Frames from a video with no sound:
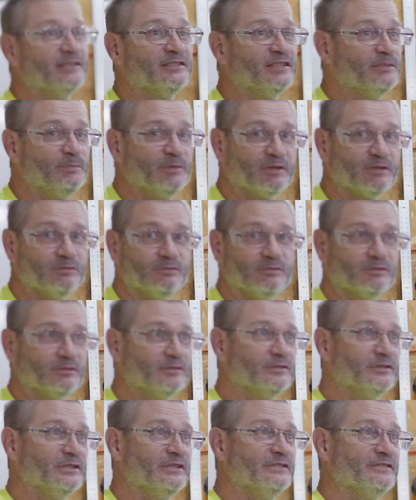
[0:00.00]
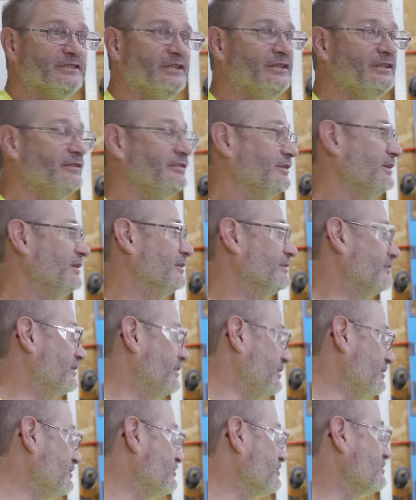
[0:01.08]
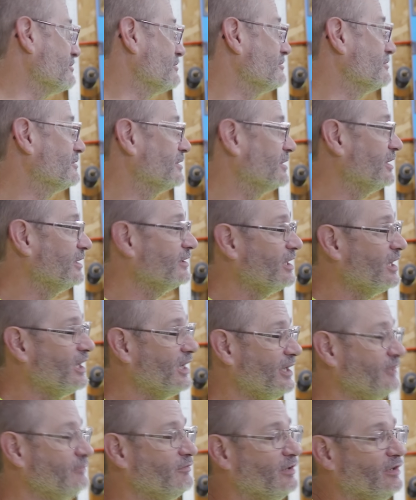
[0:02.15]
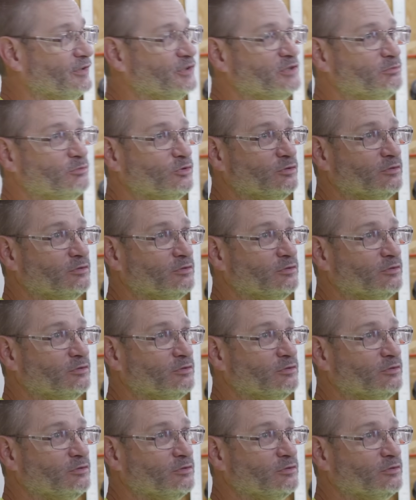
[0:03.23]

A typical order is anything. These are the, the high volume